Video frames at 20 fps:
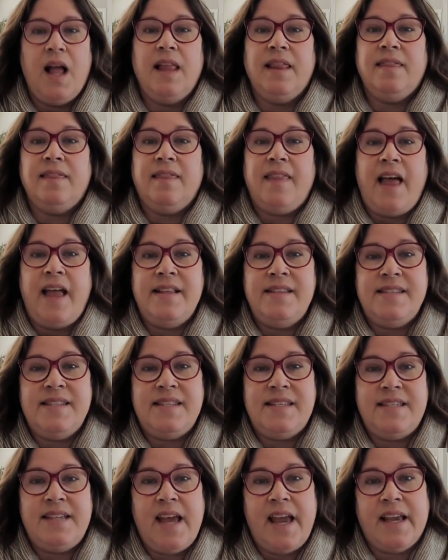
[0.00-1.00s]

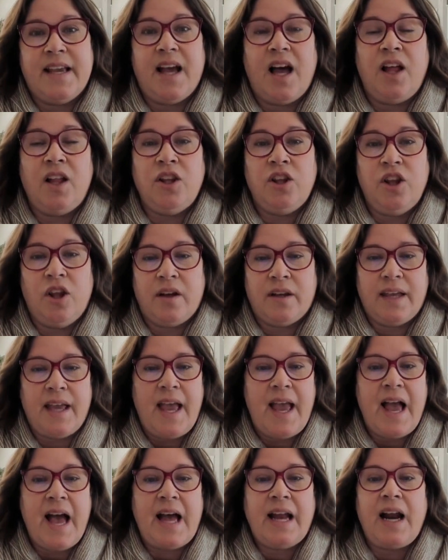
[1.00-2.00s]
Let's take a look
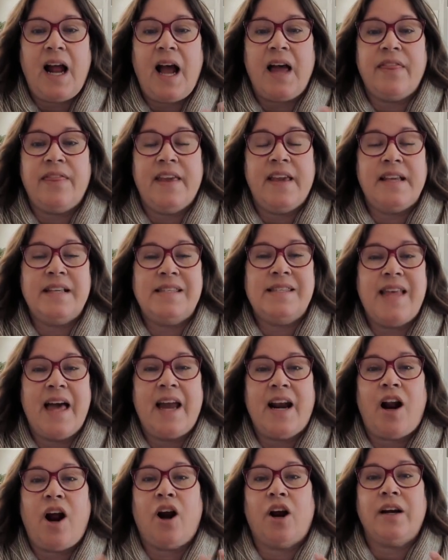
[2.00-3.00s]
at things
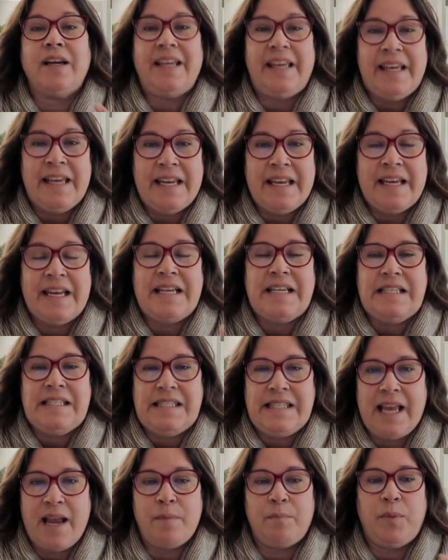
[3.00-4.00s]
that are in
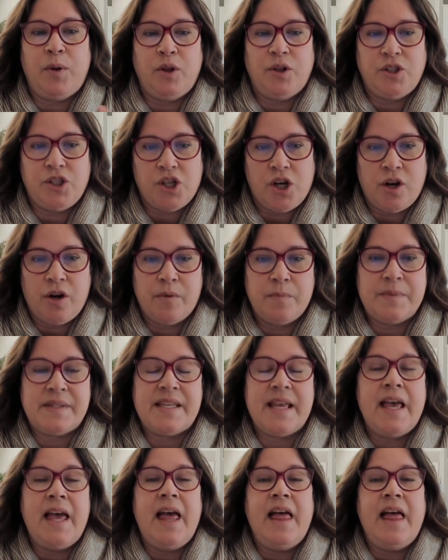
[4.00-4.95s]
sample terms.